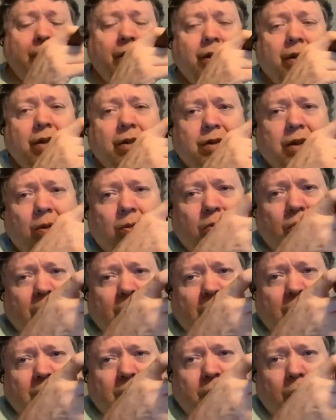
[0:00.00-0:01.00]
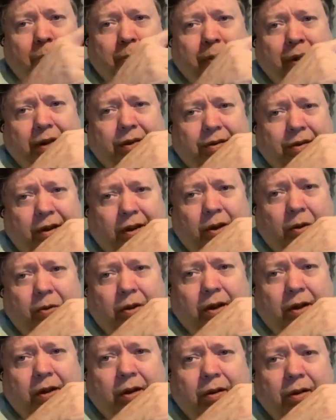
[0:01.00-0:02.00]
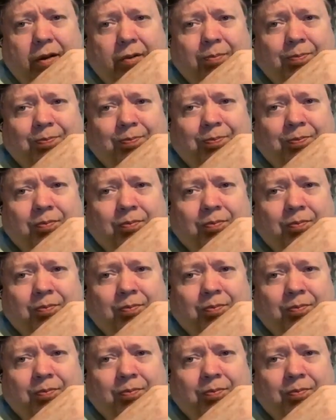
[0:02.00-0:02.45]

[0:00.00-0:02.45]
because I work at a slow pace anyway, and